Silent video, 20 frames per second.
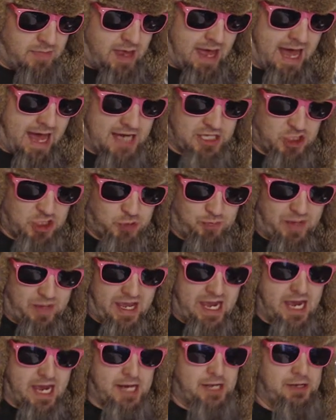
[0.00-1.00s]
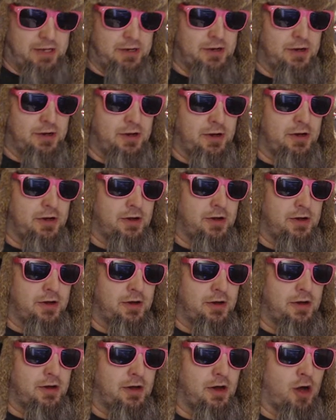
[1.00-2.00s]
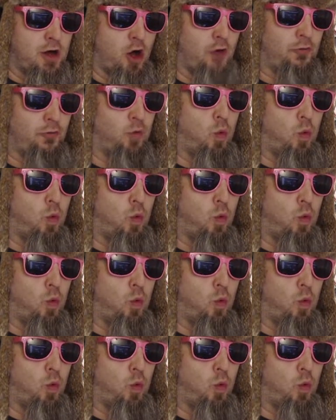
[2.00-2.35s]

at a speed of